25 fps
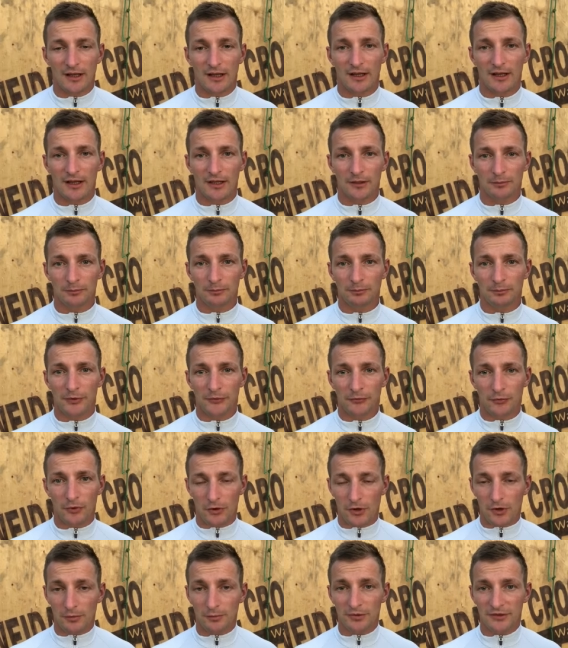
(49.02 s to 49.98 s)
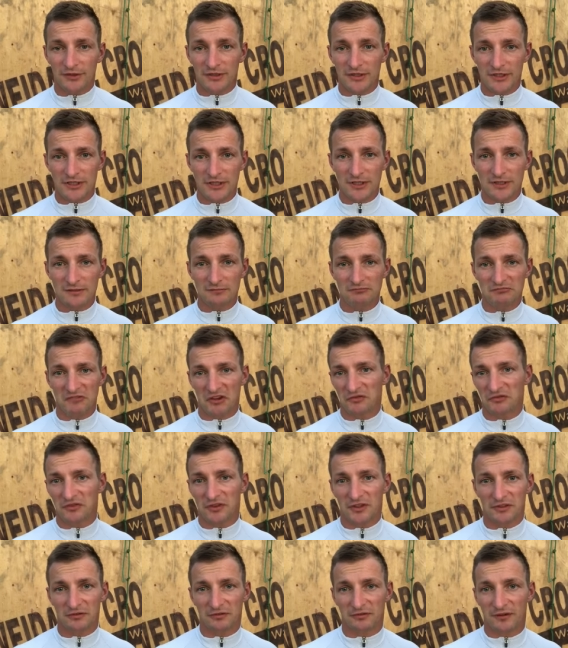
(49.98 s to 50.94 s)
Um, before competition, I
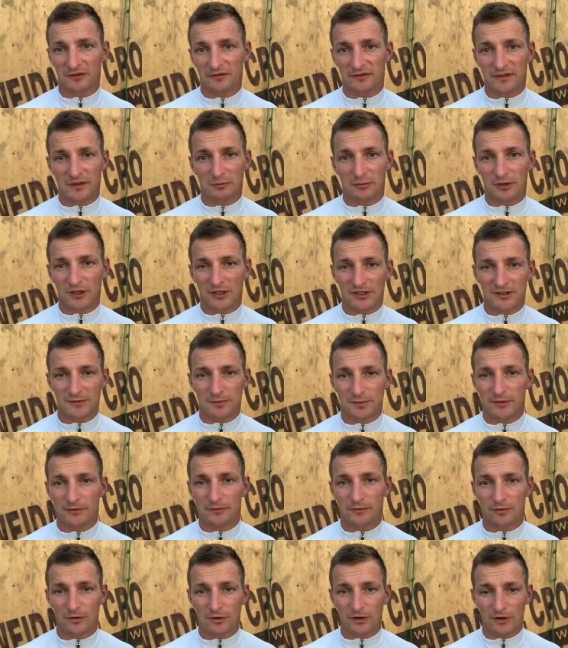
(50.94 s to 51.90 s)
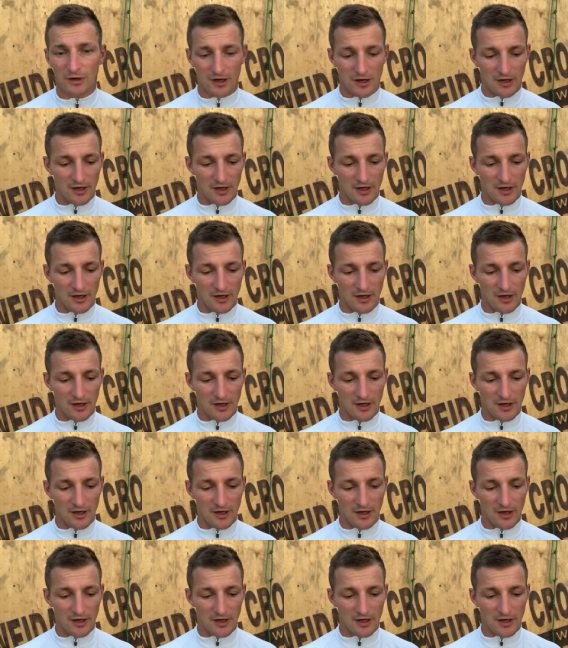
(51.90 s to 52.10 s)
think 15 minutes before,